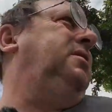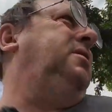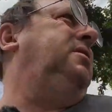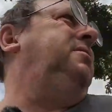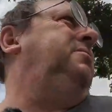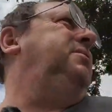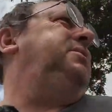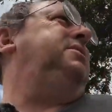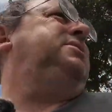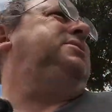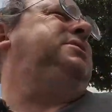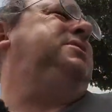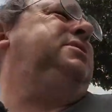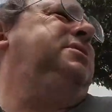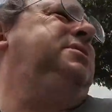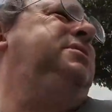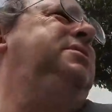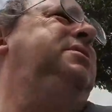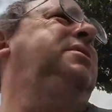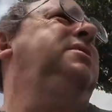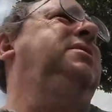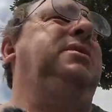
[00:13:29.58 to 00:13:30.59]
I'm not
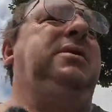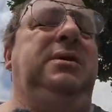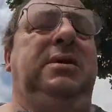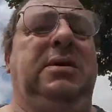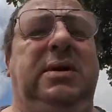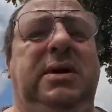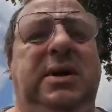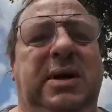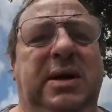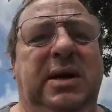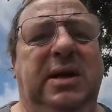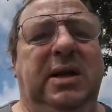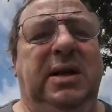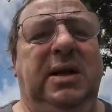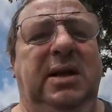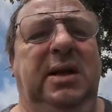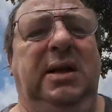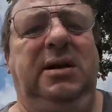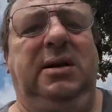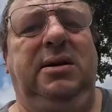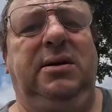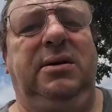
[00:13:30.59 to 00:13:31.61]
sure.
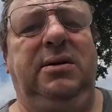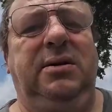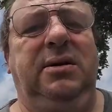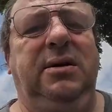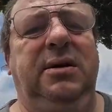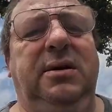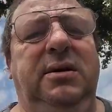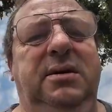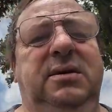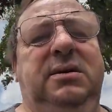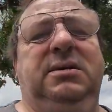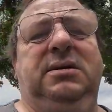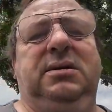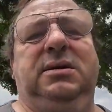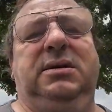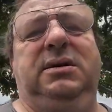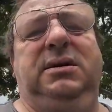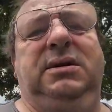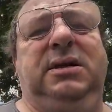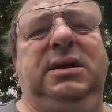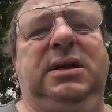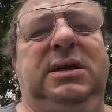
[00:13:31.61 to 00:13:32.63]
Okay,
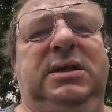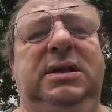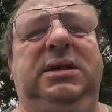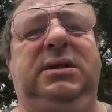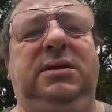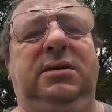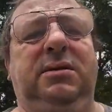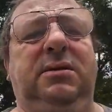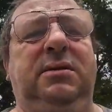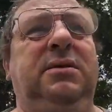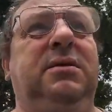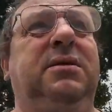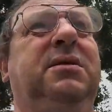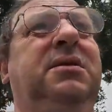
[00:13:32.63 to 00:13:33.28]
testing.